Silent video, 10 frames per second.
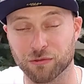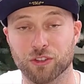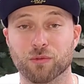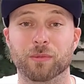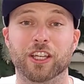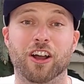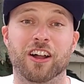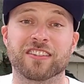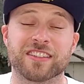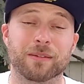which would be
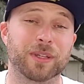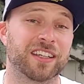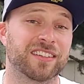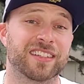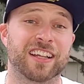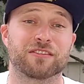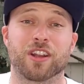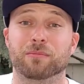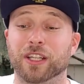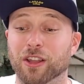awesome because that's
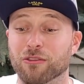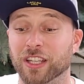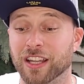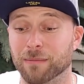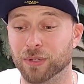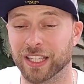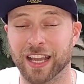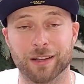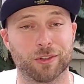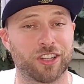where I'd be loading up
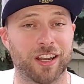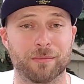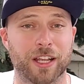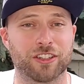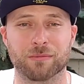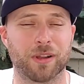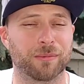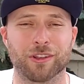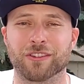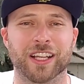again, which I mentioned
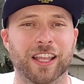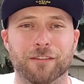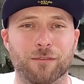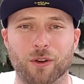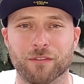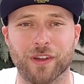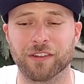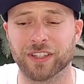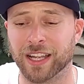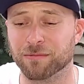probably already like 4 or
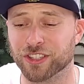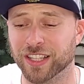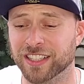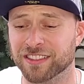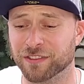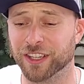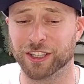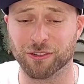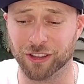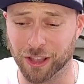5 times in this
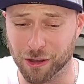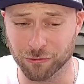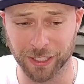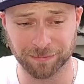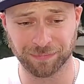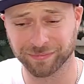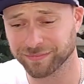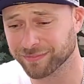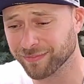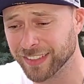video alone.
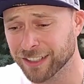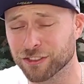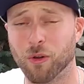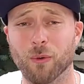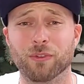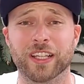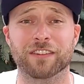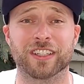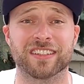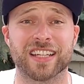So hopefully
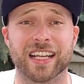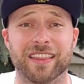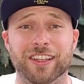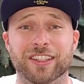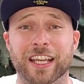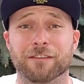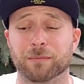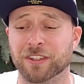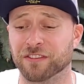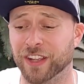if there's anything you take
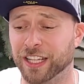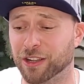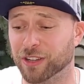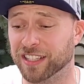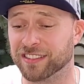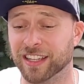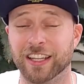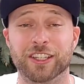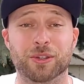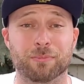from this video is
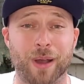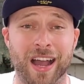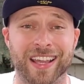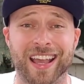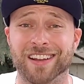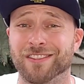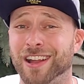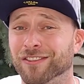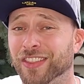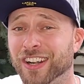you buy at
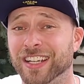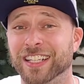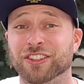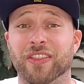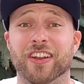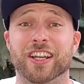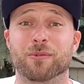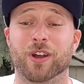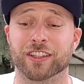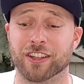around $30 to
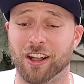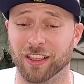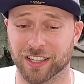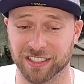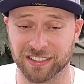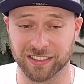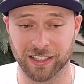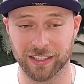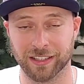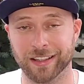$31.
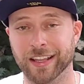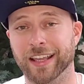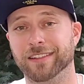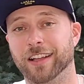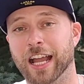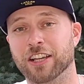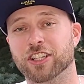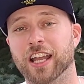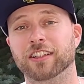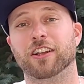
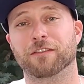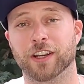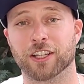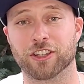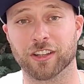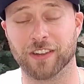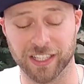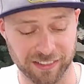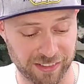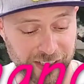Hashtag not financial
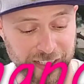advice.